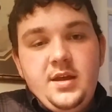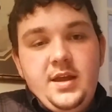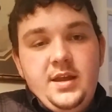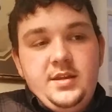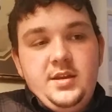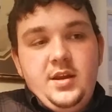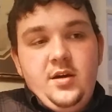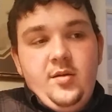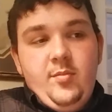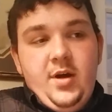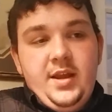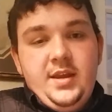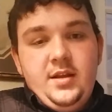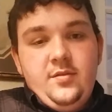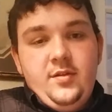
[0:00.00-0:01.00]
and, you know, I
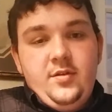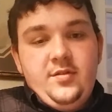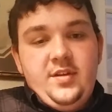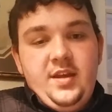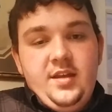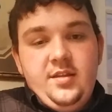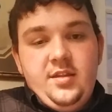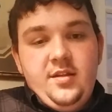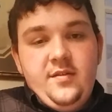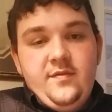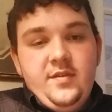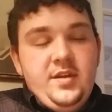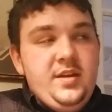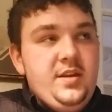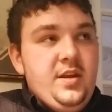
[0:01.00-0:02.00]
might get a little tense of,
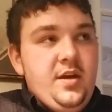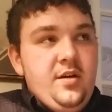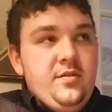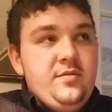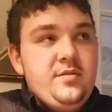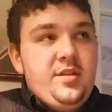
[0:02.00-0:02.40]
you know,